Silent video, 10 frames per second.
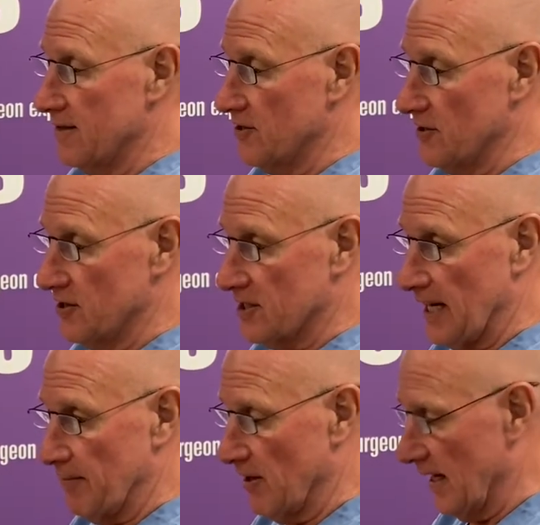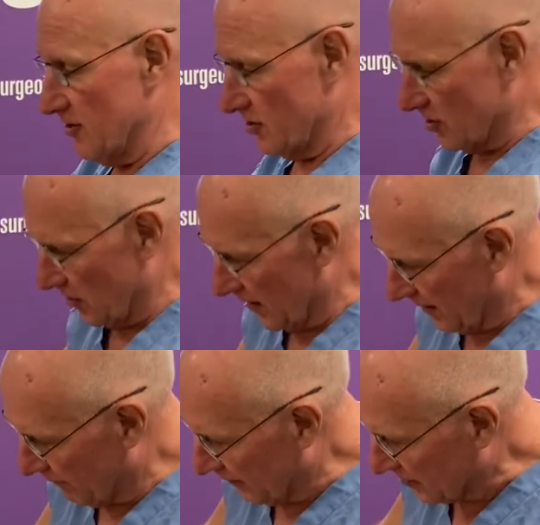to the stabilizer so that
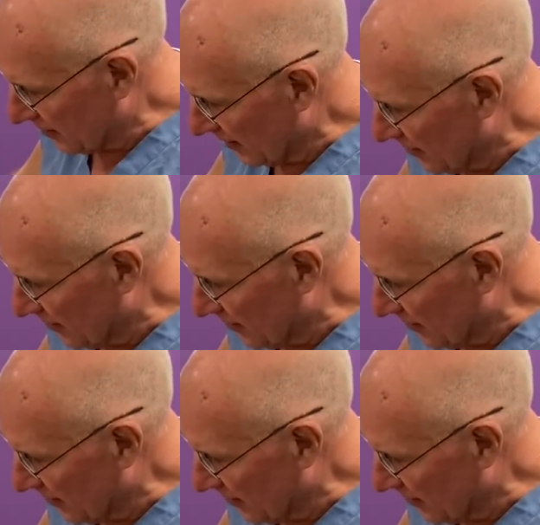it fits on the